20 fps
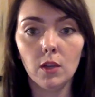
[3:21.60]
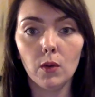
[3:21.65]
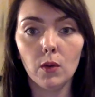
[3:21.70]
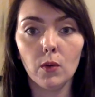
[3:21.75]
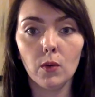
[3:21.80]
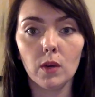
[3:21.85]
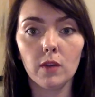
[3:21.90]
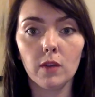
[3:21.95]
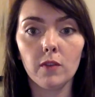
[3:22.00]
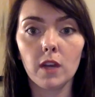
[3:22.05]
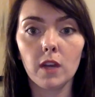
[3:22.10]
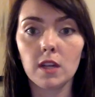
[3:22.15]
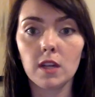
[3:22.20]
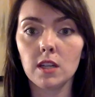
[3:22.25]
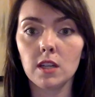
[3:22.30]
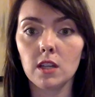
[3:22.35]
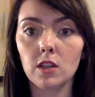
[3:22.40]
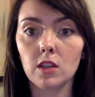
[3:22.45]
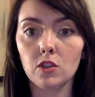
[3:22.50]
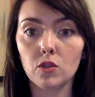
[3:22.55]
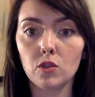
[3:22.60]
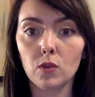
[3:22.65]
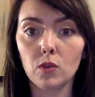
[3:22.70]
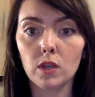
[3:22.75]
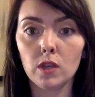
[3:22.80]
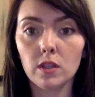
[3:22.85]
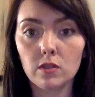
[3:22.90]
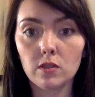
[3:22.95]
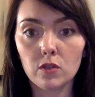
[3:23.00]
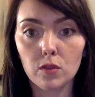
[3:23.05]
When affecting the
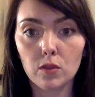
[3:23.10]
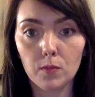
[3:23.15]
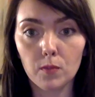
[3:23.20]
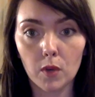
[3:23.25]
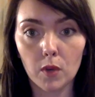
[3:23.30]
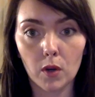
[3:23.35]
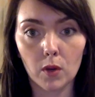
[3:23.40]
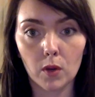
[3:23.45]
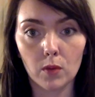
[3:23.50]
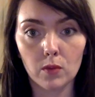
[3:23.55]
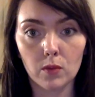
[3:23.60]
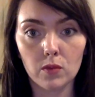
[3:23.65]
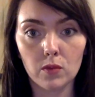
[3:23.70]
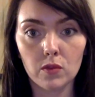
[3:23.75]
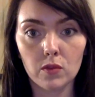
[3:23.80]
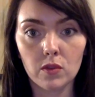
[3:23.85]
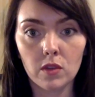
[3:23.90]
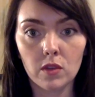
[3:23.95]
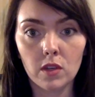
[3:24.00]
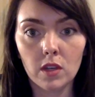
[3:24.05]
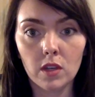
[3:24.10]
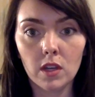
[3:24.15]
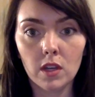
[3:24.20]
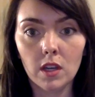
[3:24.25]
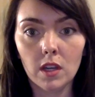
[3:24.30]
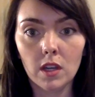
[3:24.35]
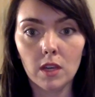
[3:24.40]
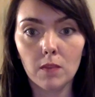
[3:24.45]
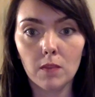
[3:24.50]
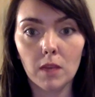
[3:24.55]
joints or the bones,
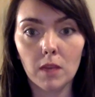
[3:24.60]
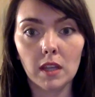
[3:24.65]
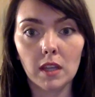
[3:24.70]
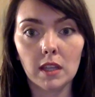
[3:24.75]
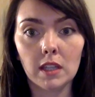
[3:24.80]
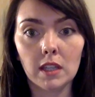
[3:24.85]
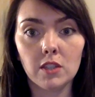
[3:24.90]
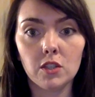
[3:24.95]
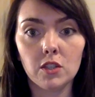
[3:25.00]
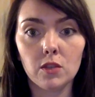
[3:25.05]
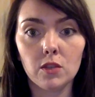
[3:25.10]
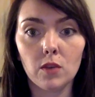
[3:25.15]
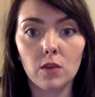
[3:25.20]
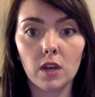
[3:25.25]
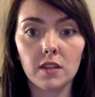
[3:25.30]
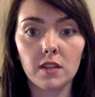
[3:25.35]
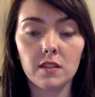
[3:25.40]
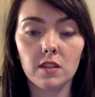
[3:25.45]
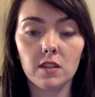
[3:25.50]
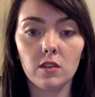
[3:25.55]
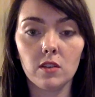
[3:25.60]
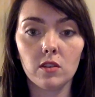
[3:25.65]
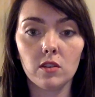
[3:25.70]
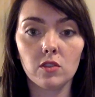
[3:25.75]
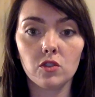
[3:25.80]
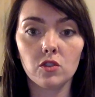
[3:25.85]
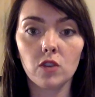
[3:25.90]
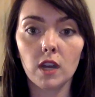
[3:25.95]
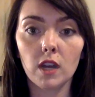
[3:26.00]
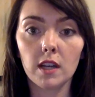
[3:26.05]
it may lead to
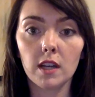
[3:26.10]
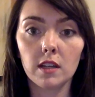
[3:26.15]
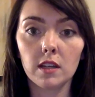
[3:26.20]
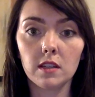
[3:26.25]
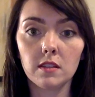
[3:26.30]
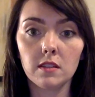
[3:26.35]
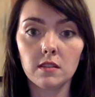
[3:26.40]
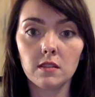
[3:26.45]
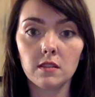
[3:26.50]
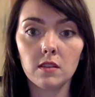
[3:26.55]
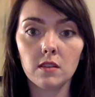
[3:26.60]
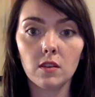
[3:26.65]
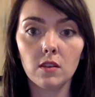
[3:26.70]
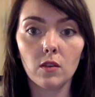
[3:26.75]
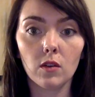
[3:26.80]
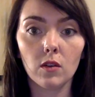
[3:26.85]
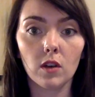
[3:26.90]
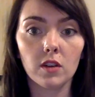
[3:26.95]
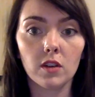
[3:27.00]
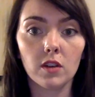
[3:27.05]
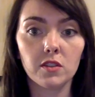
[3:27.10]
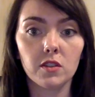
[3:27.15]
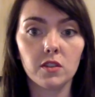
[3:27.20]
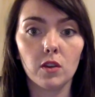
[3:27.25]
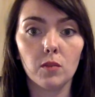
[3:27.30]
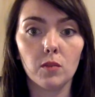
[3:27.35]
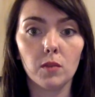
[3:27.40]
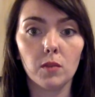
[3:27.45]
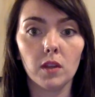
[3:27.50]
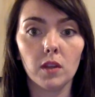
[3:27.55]
osteochondritis or
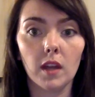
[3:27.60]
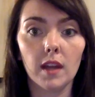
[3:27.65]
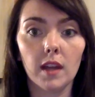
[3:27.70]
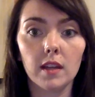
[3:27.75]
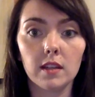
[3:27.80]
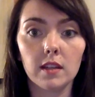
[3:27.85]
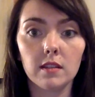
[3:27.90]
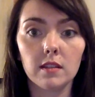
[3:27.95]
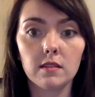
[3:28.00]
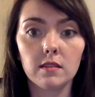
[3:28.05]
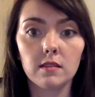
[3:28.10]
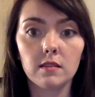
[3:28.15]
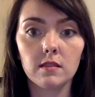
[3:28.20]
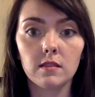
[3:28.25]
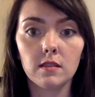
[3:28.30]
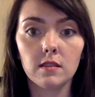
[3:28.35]
osteomyelitis.